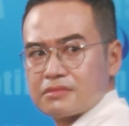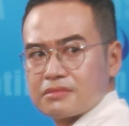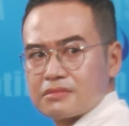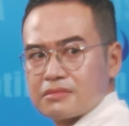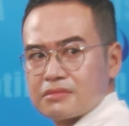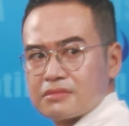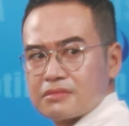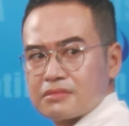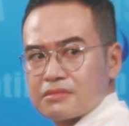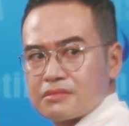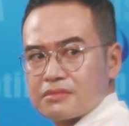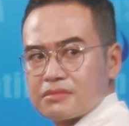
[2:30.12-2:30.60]

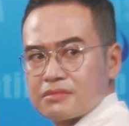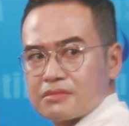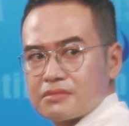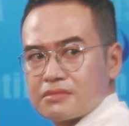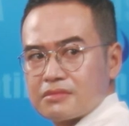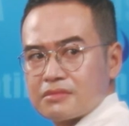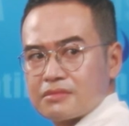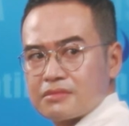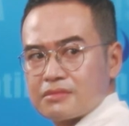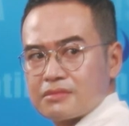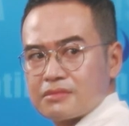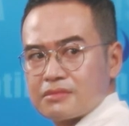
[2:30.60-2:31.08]

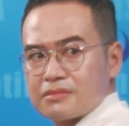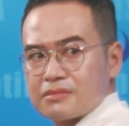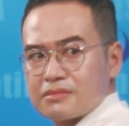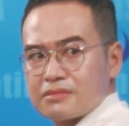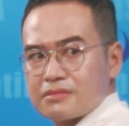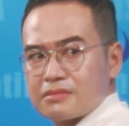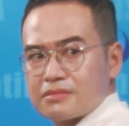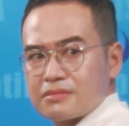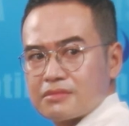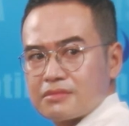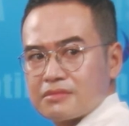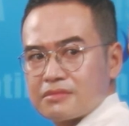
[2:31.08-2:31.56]

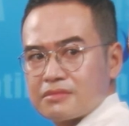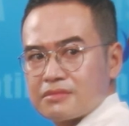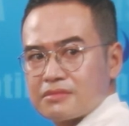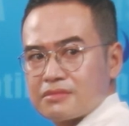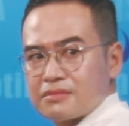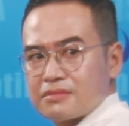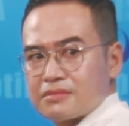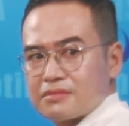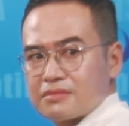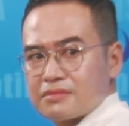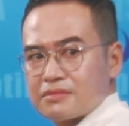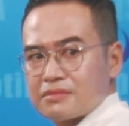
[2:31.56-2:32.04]

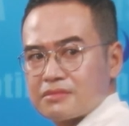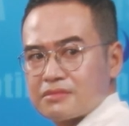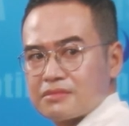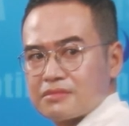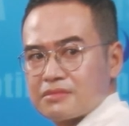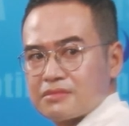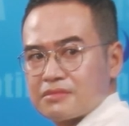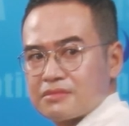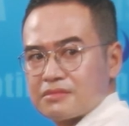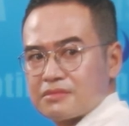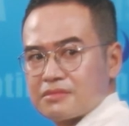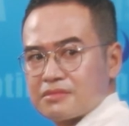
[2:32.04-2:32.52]

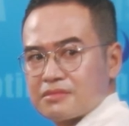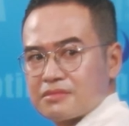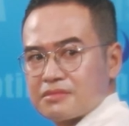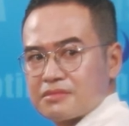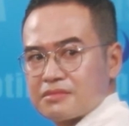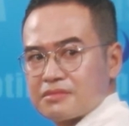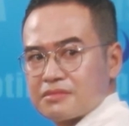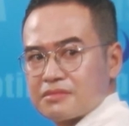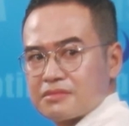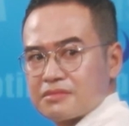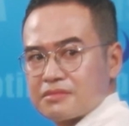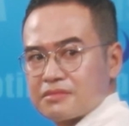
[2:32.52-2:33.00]

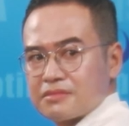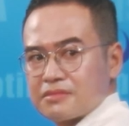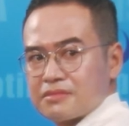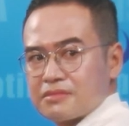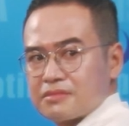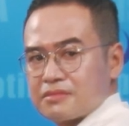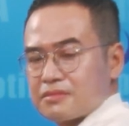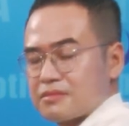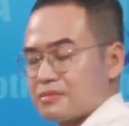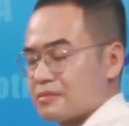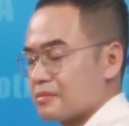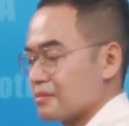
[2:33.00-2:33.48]

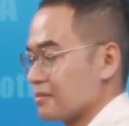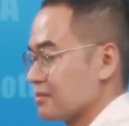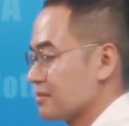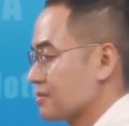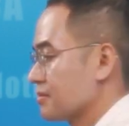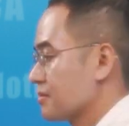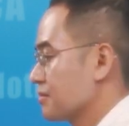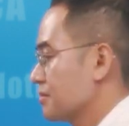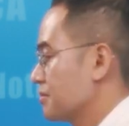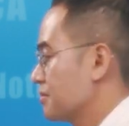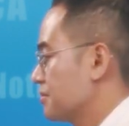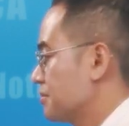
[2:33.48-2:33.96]

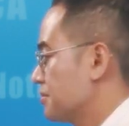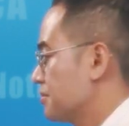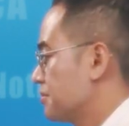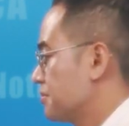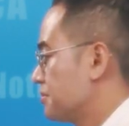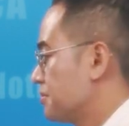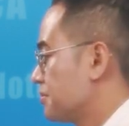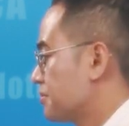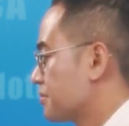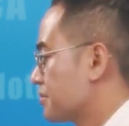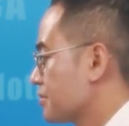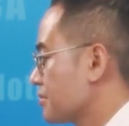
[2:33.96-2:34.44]

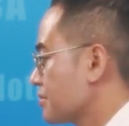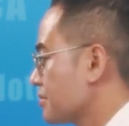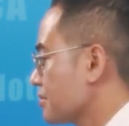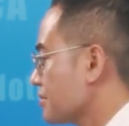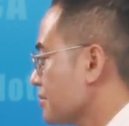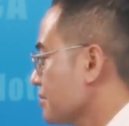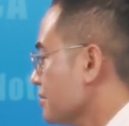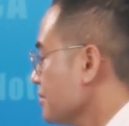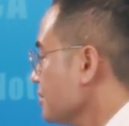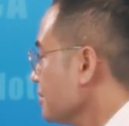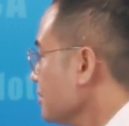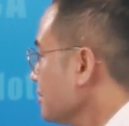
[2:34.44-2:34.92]

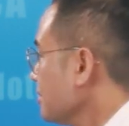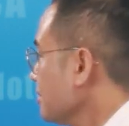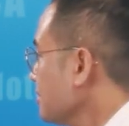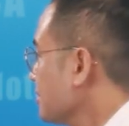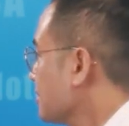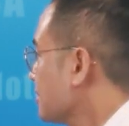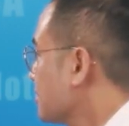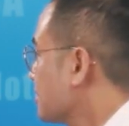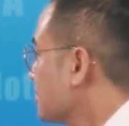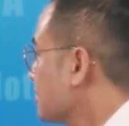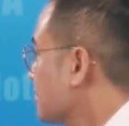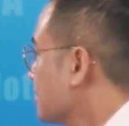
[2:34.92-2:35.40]

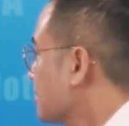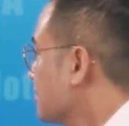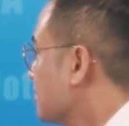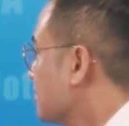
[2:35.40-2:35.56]
The person shown says nothing.